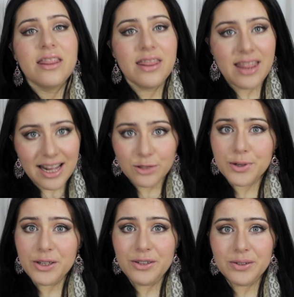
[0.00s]
that's
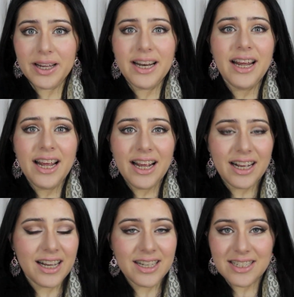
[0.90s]
where you do it.
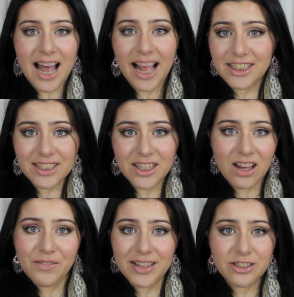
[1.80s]
Because I just
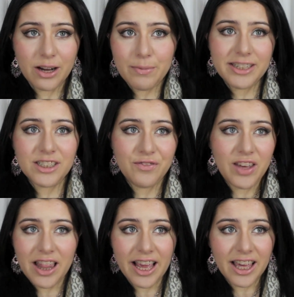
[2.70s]
love Instagram. I just
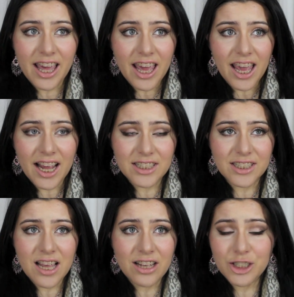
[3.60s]
feel like
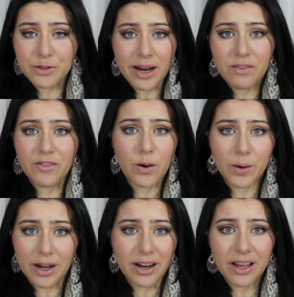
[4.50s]
it's
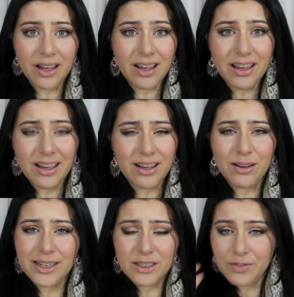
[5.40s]
straightforward. You
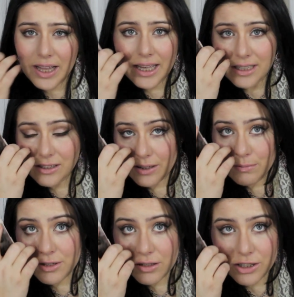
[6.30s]
know, I just feel like
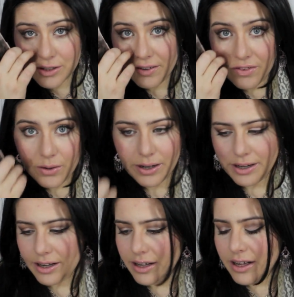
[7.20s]
Instagram's so
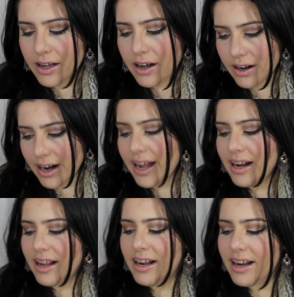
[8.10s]
straightforward. Alright,
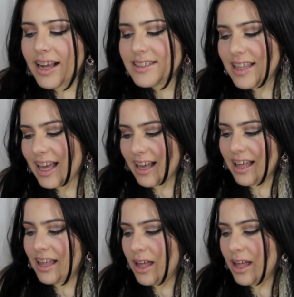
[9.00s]
next thing.